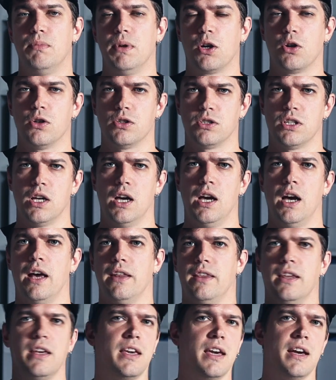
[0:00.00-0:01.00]
because I
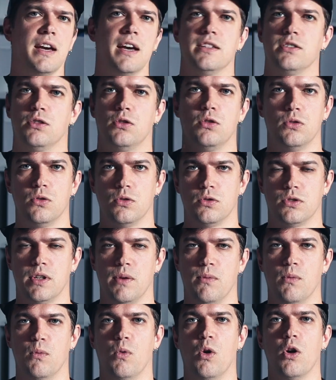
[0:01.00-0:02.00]
think he has
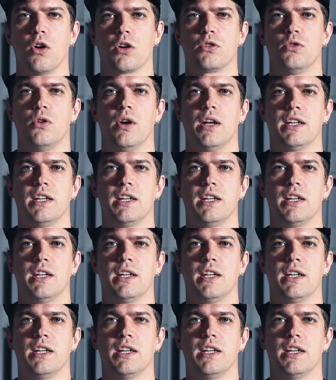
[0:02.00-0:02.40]
some work to